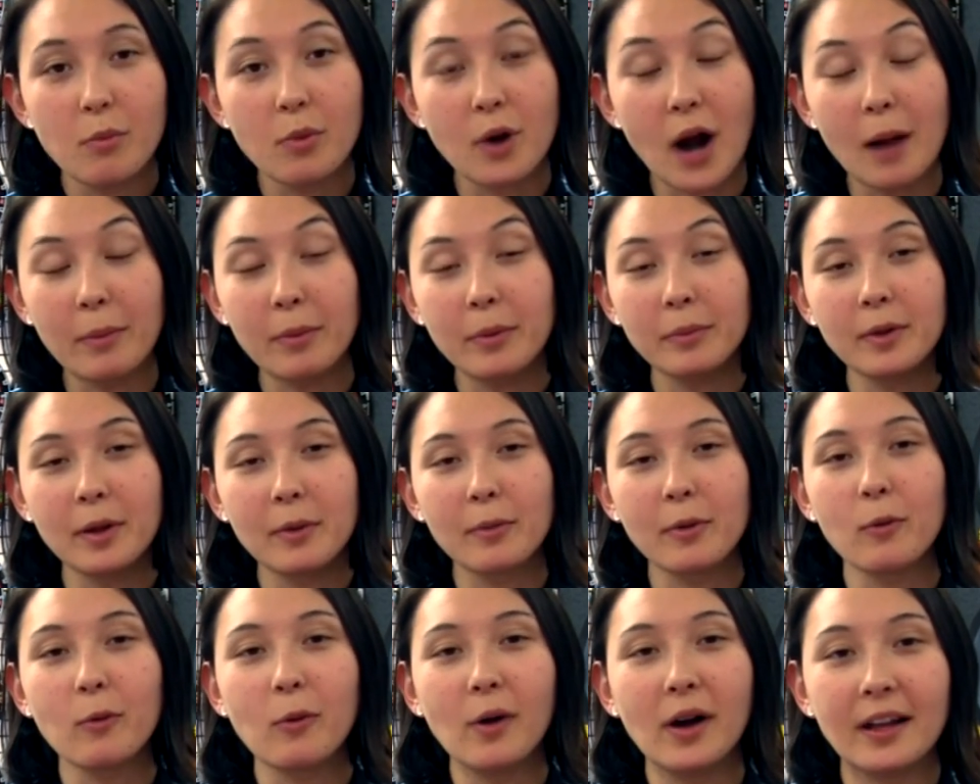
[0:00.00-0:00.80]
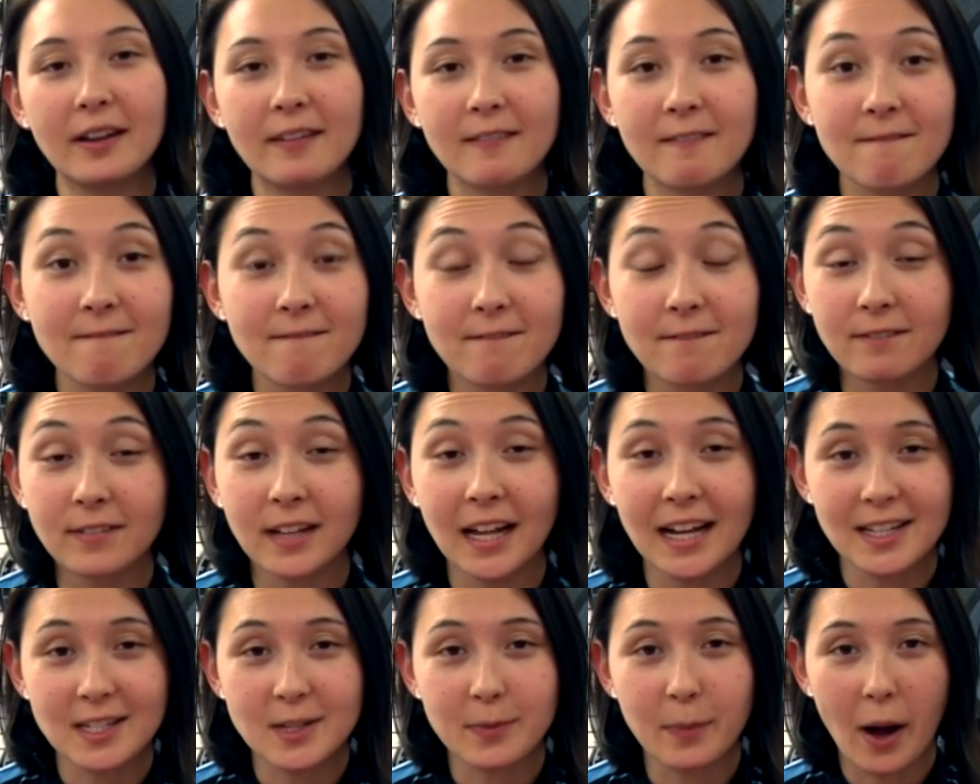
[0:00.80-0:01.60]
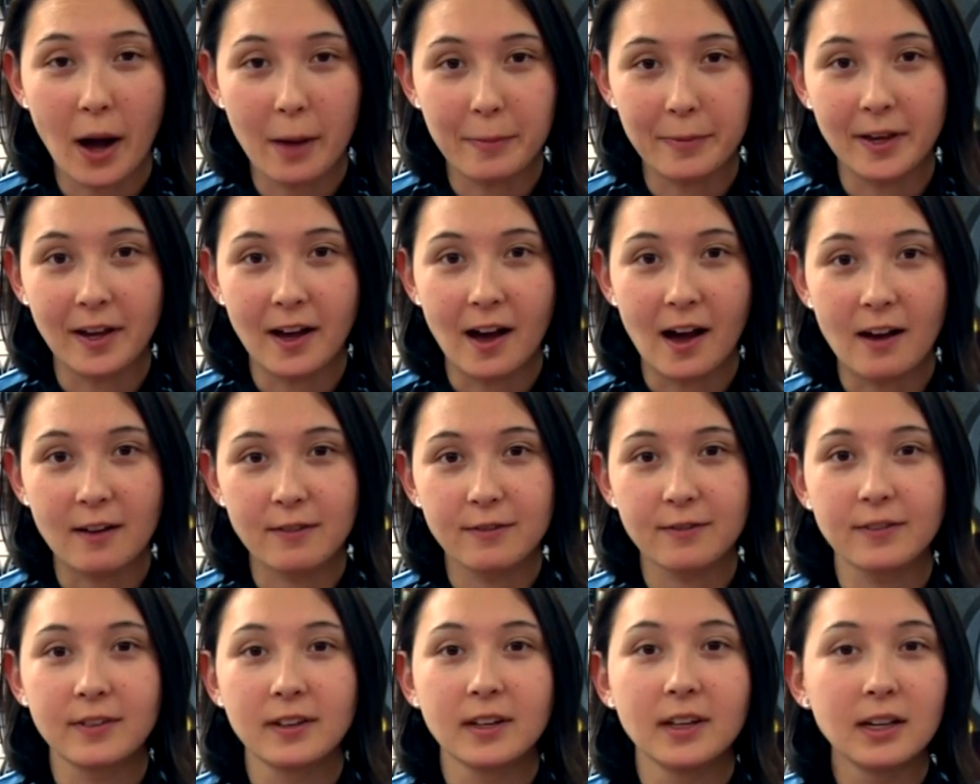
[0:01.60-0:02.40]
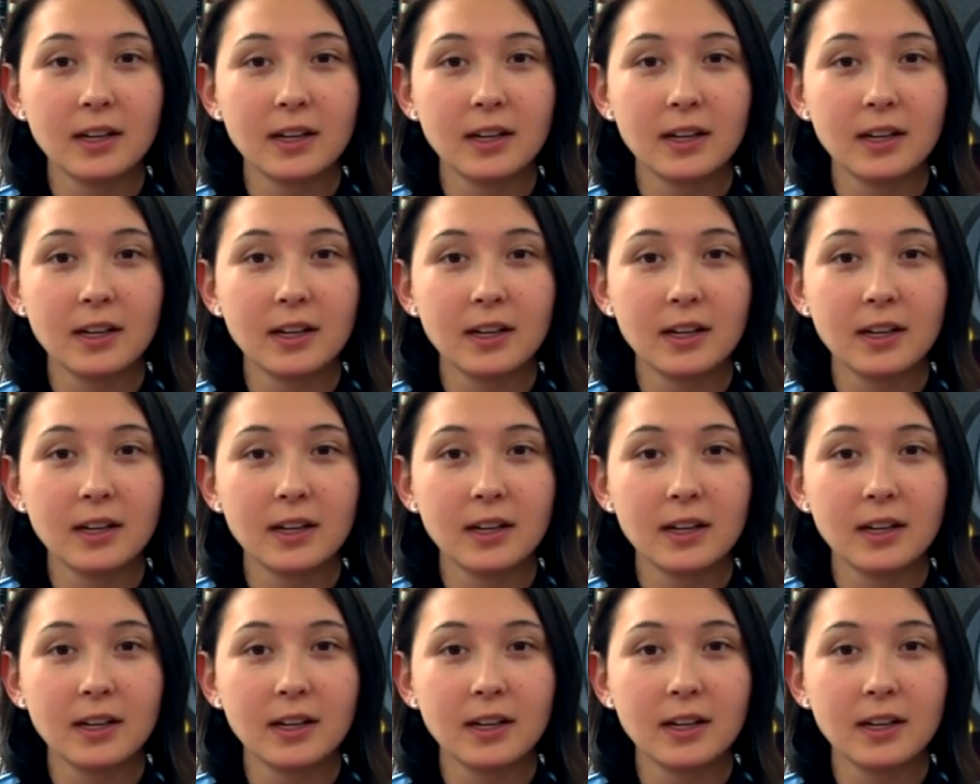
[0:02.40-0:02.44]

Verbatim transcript: Problem number one, flights popping off.